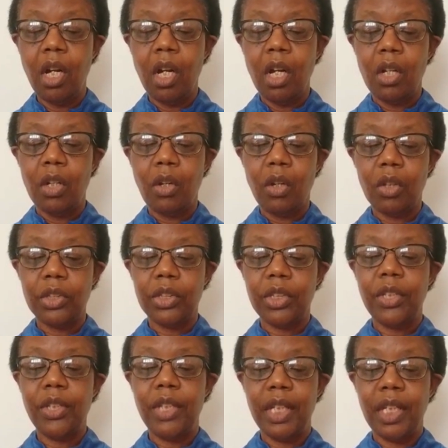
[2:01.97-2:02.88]
Lots to
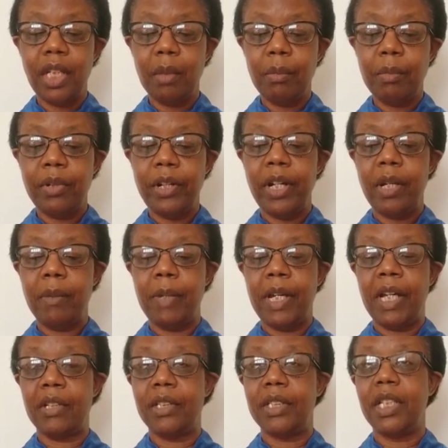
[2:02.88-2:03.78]
think and pray
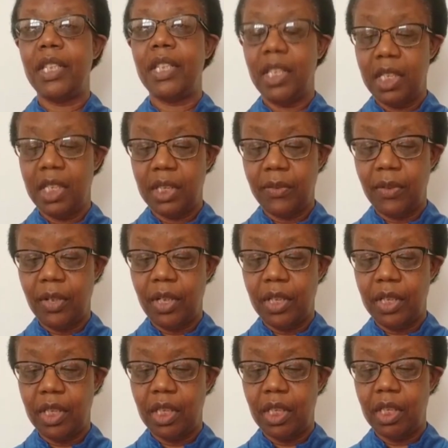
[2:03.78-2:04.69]
about in these
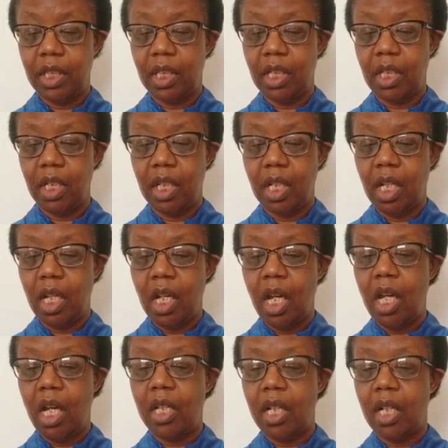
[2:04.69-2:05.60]
verses,
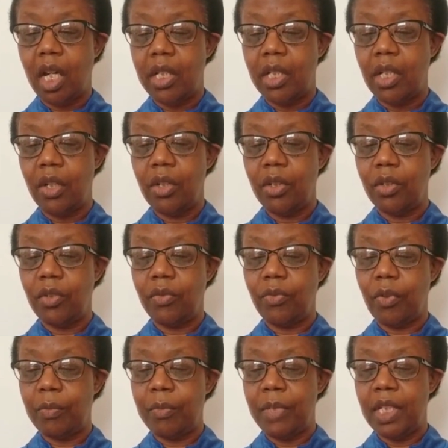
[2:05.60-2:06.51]
and I note
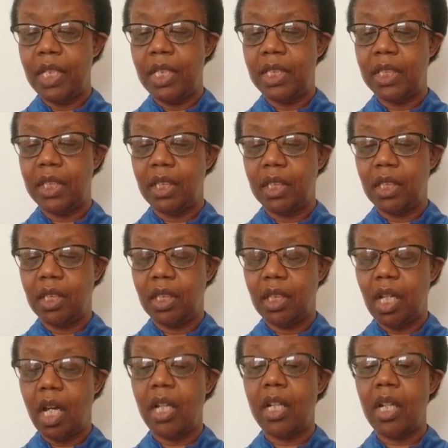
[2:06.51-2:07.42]

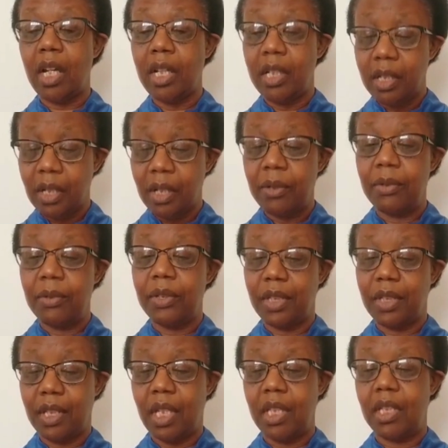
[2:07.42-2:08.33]

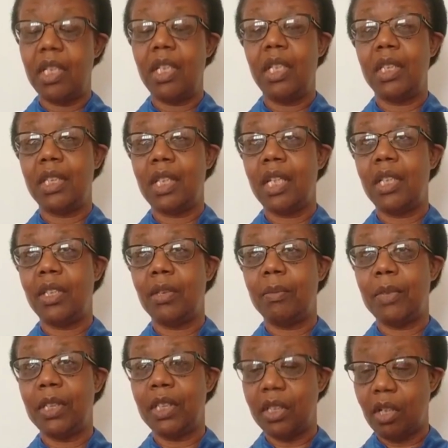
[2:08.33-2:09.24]
that these
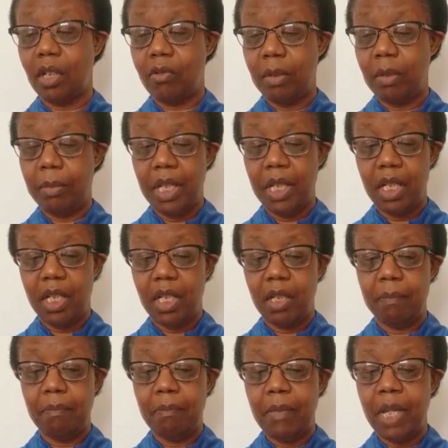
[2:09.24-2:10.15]
sentiments are repeated
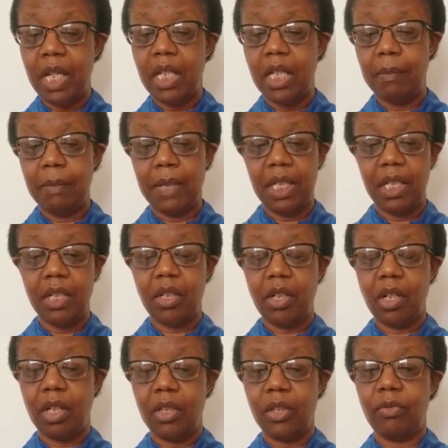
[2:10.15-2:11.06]
many, many
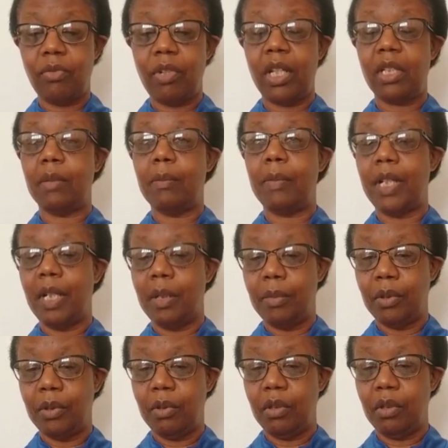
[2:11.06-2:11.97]
times throughout the
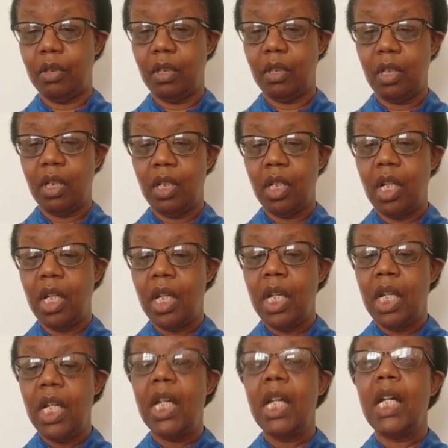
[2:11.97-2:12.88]
Bible.
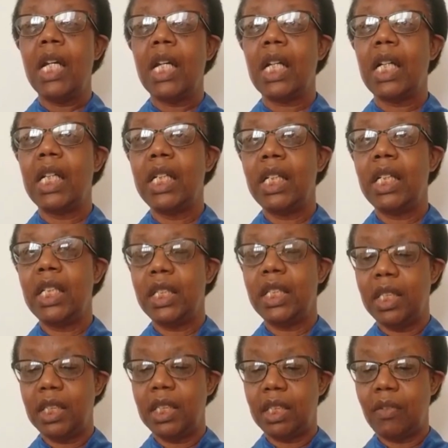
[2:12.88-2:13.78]
Clearly, it
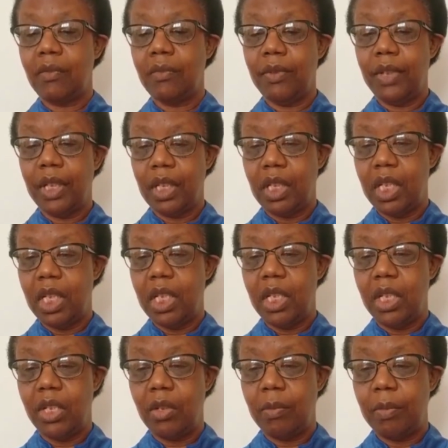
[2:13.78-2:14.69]
is something
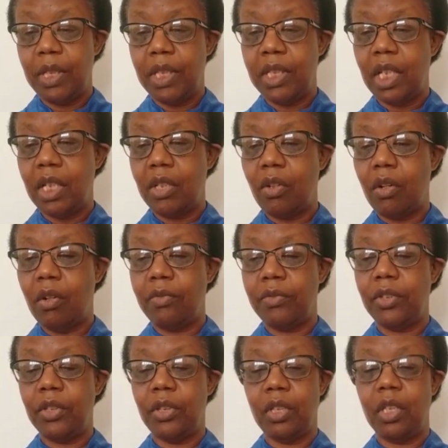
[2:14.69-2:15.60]
needed to be said
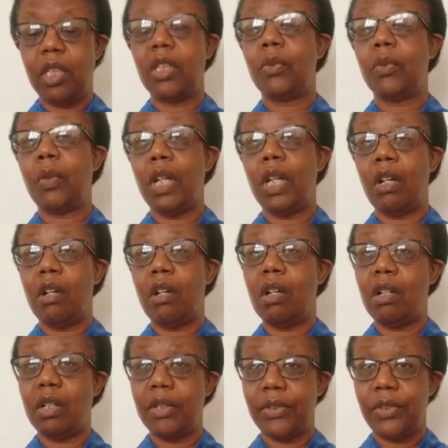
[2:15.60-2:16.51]
often, as we are
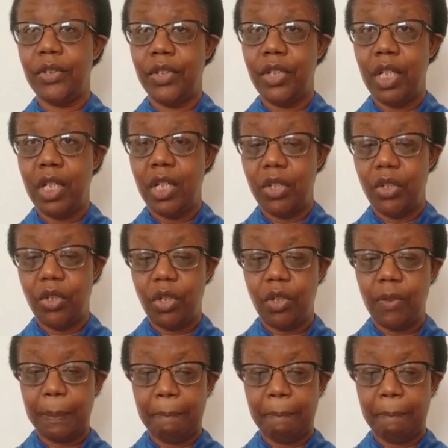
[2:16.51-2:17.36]
hard to teach.